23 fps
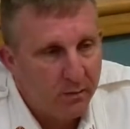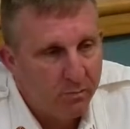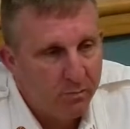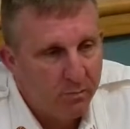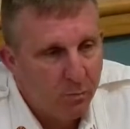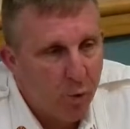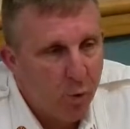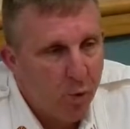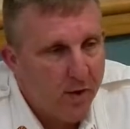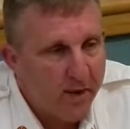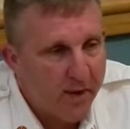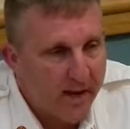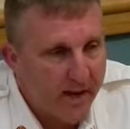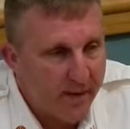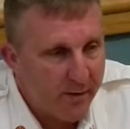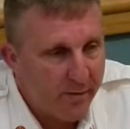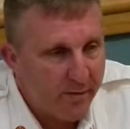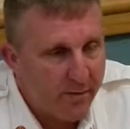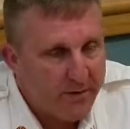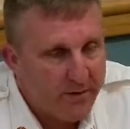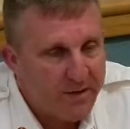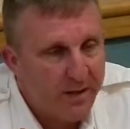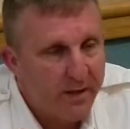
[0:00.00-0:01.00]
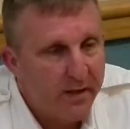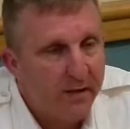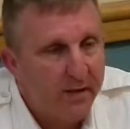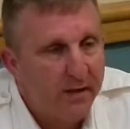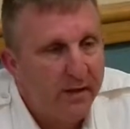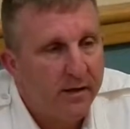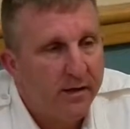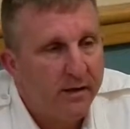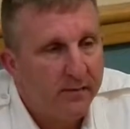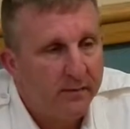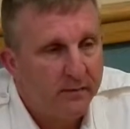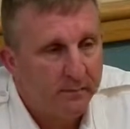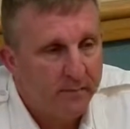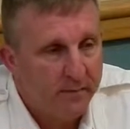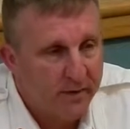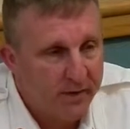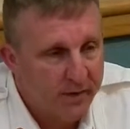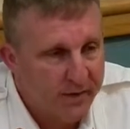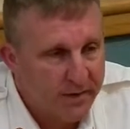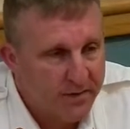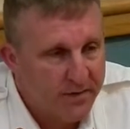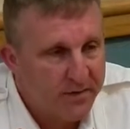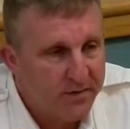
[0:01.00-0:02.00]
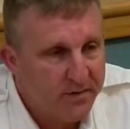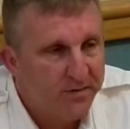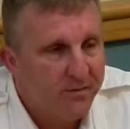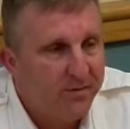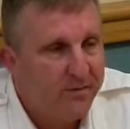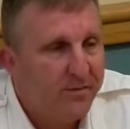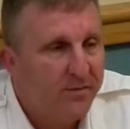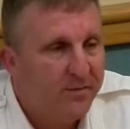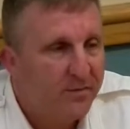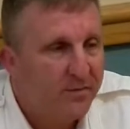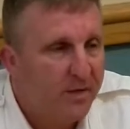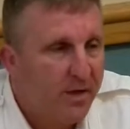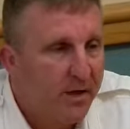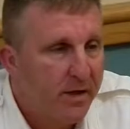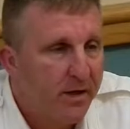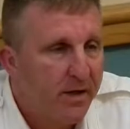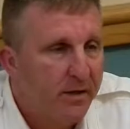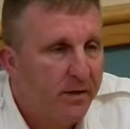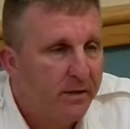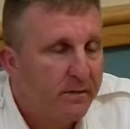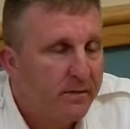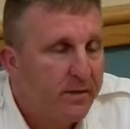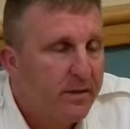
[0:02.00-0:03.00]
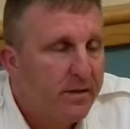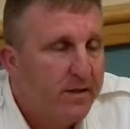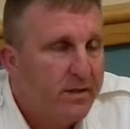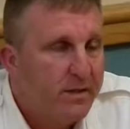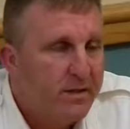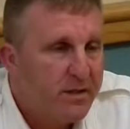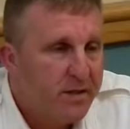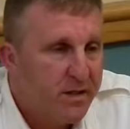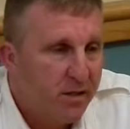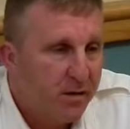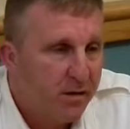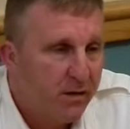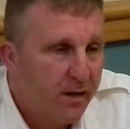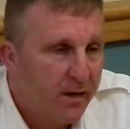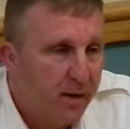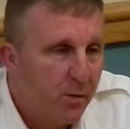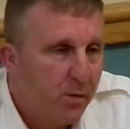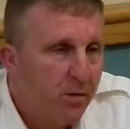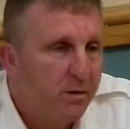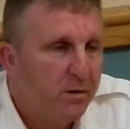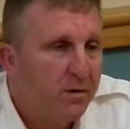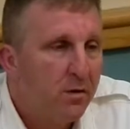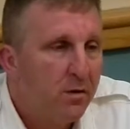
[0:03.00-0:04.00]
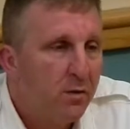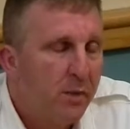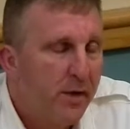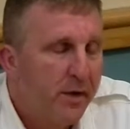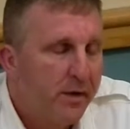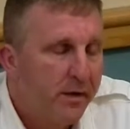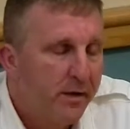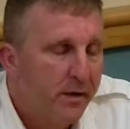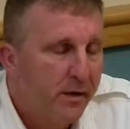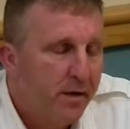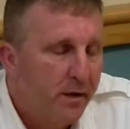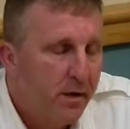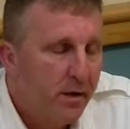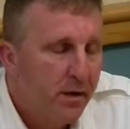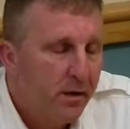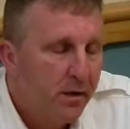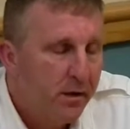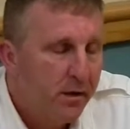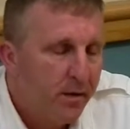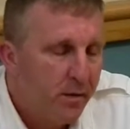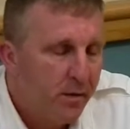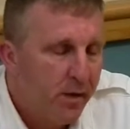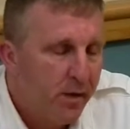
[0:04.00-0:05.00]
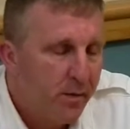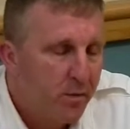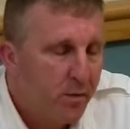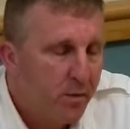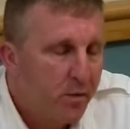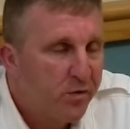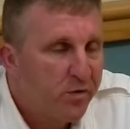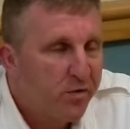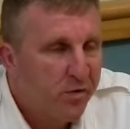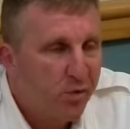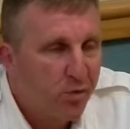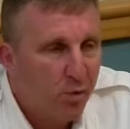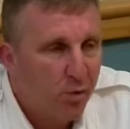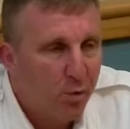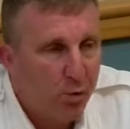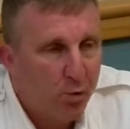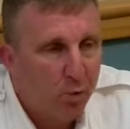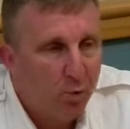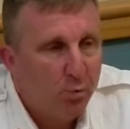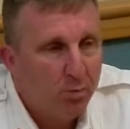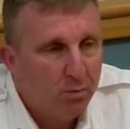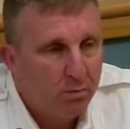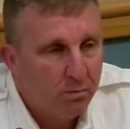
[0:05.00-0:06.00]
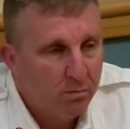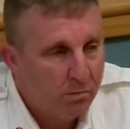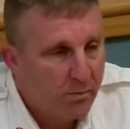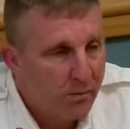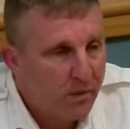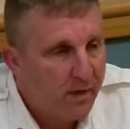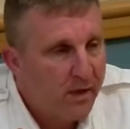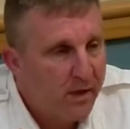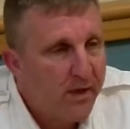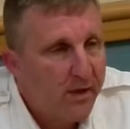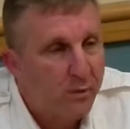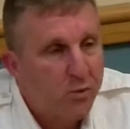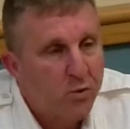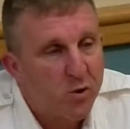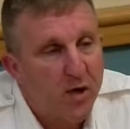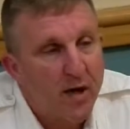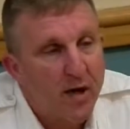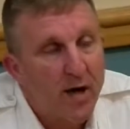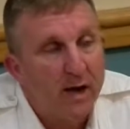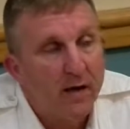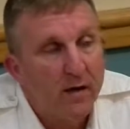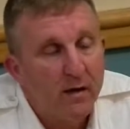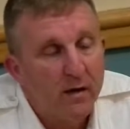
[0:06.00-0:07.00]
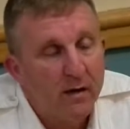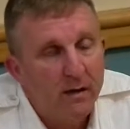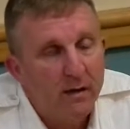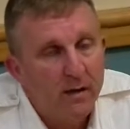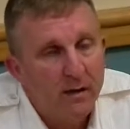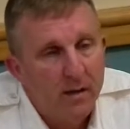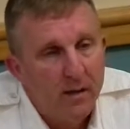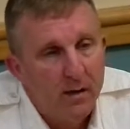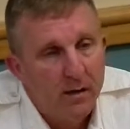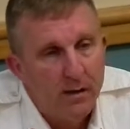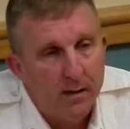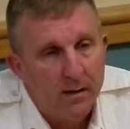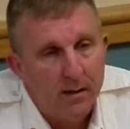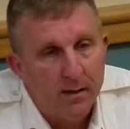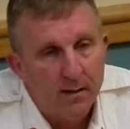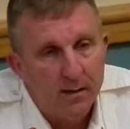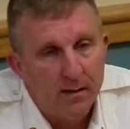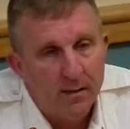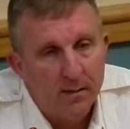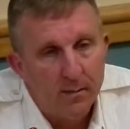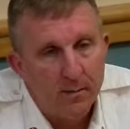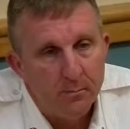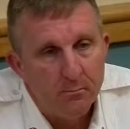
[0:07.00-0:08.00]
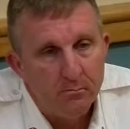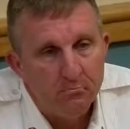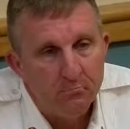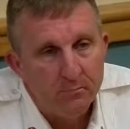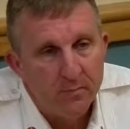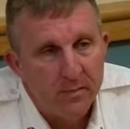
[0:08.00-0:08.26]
more data is in and things have kind of settled out a little bit, they're able to keep track. But